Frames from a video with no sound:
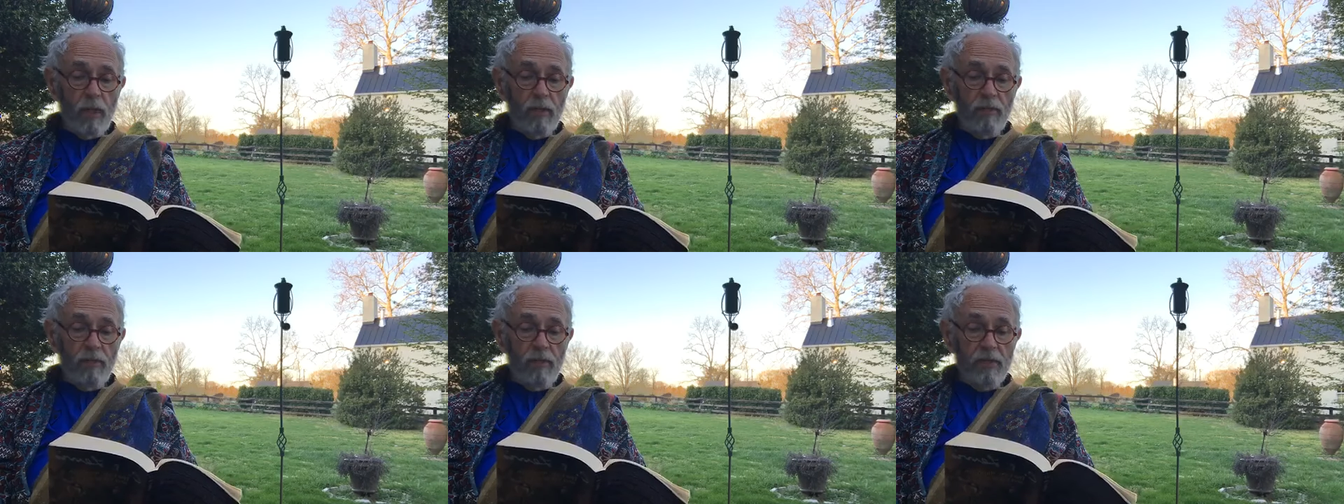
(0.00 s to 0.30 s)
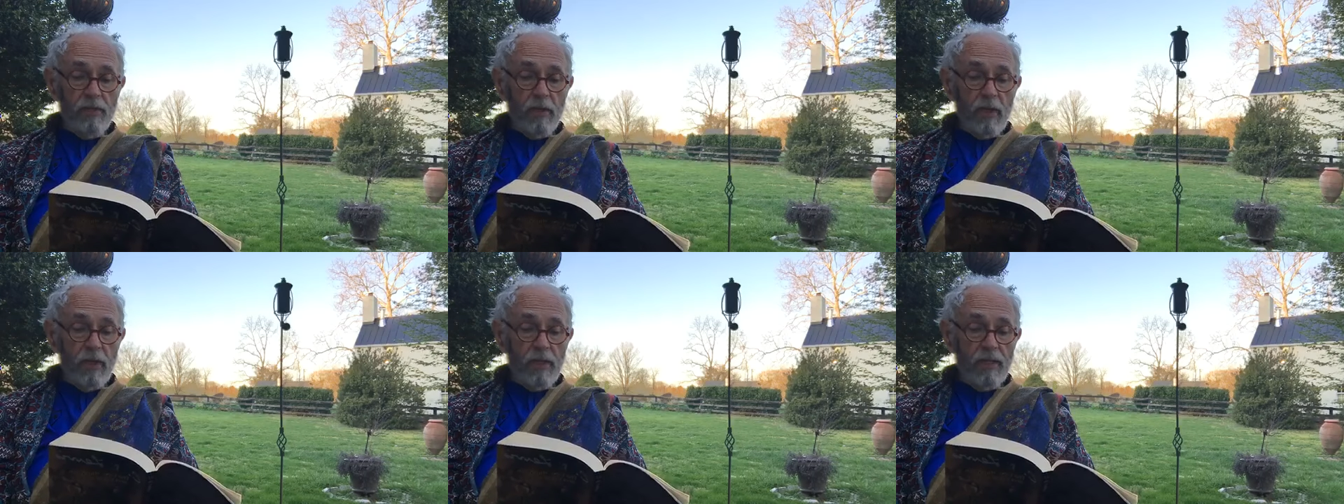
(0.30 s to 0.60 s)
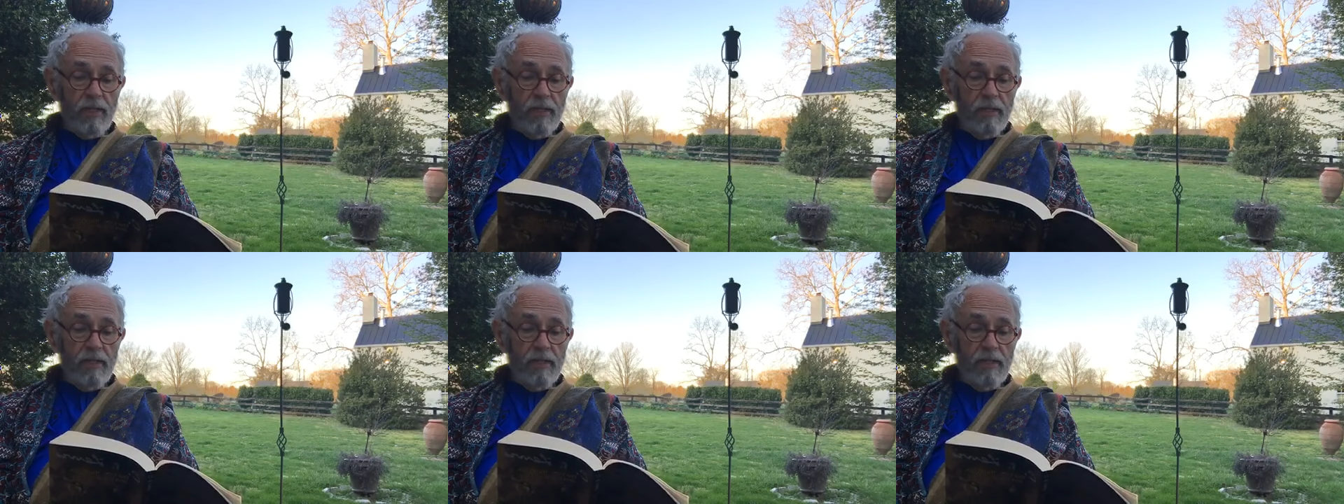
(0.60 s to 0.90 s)
of the
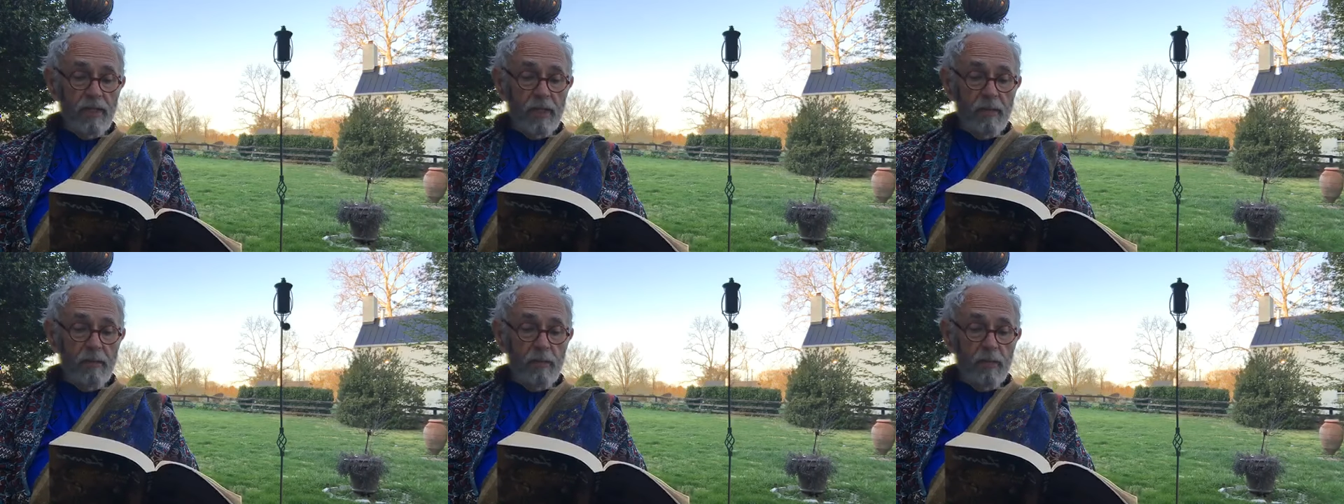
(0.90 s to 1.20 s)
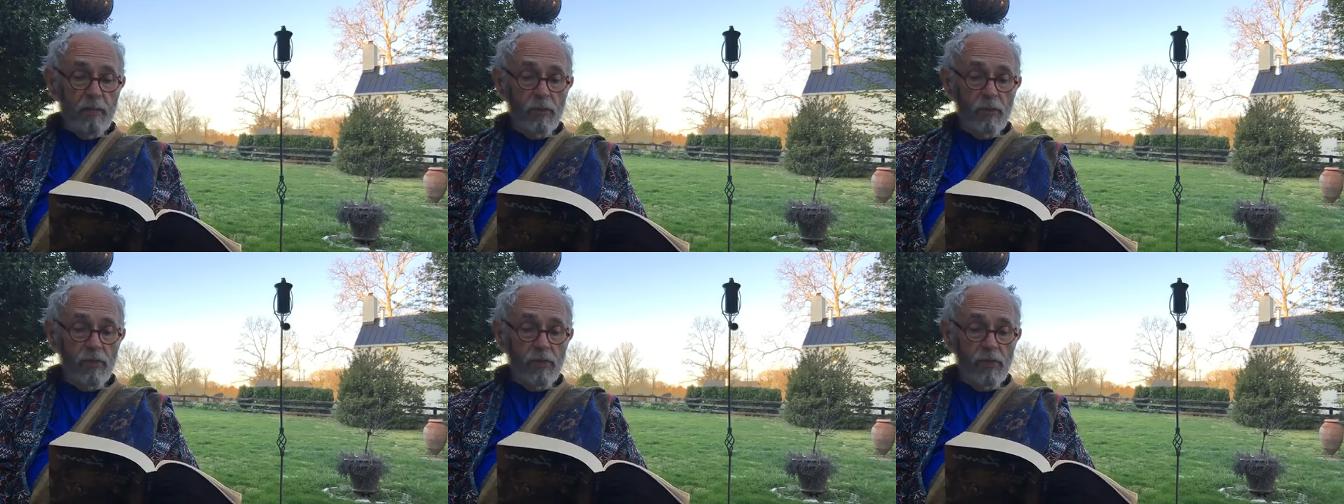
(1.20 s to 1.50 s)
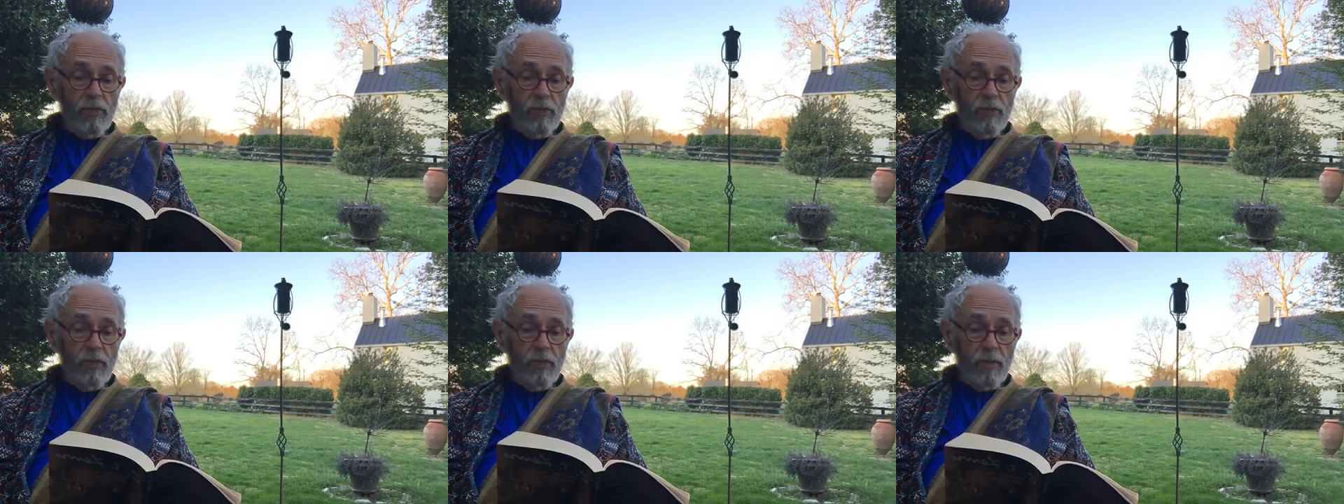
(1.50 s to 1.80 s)
donkey stable, was,
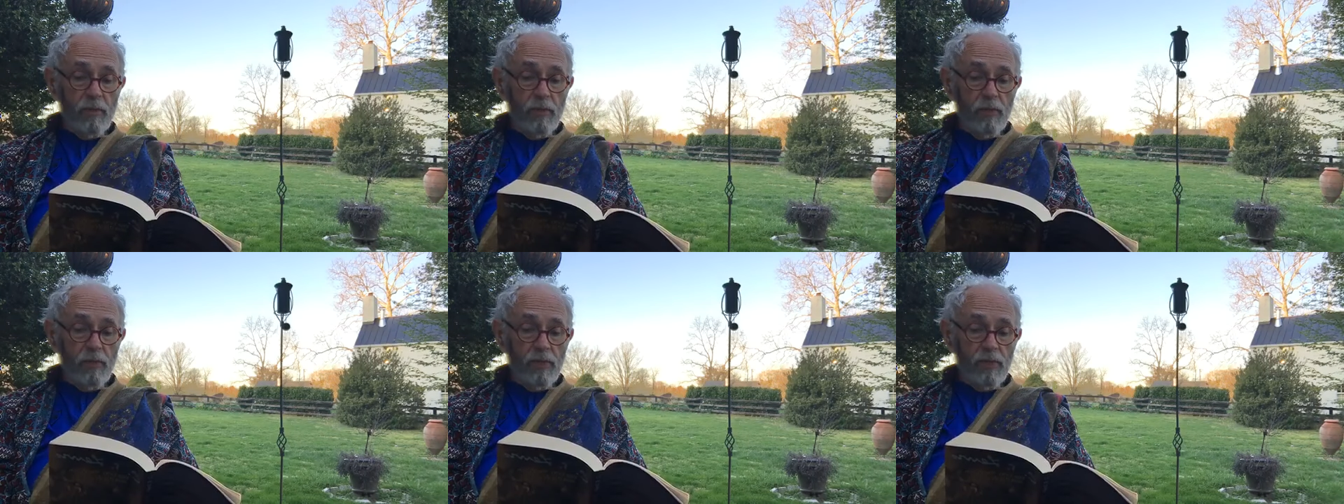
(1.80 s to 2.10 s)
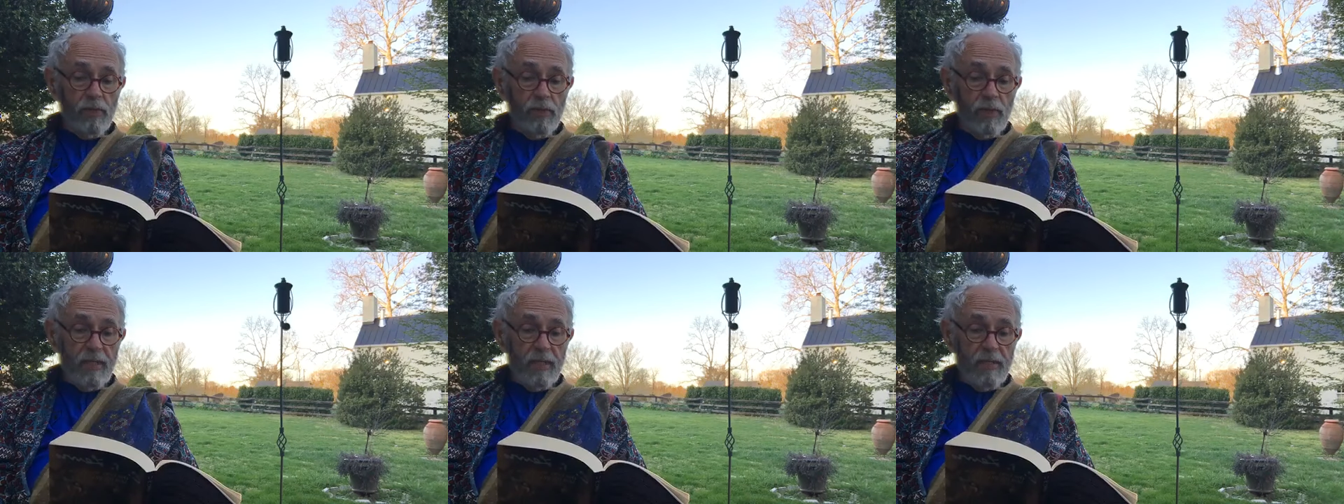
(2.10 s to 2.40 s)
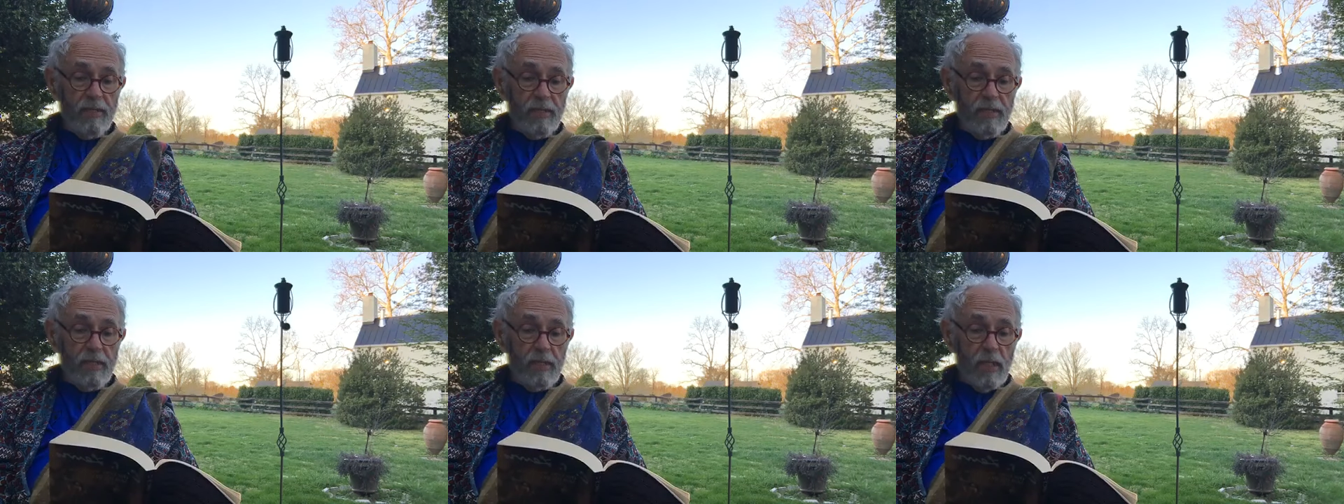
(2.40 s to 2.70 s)
was
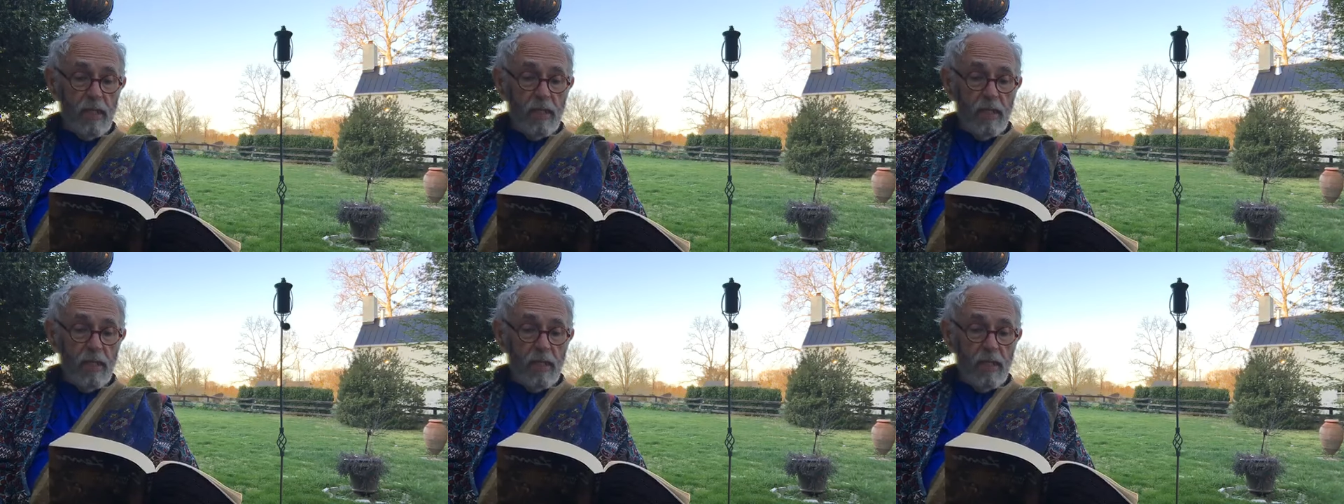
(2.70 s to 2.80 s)
grazing.